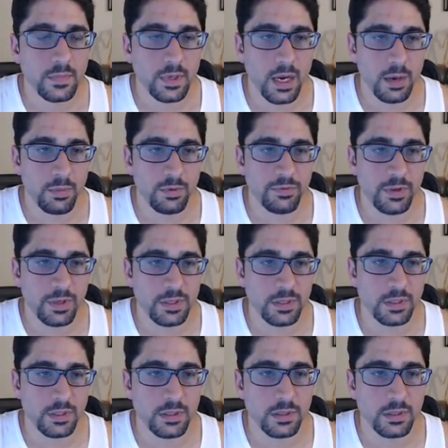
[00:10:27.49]
Abra fainted.
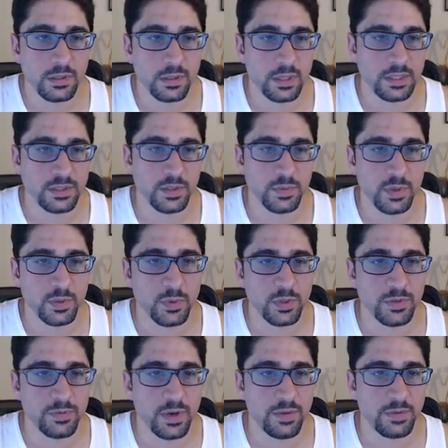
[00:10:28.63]
Lots of experience points
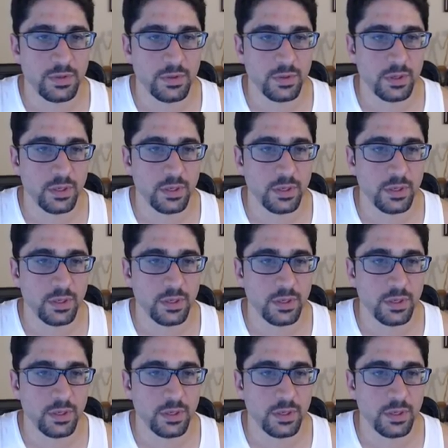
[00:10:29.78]
for Ivysaur.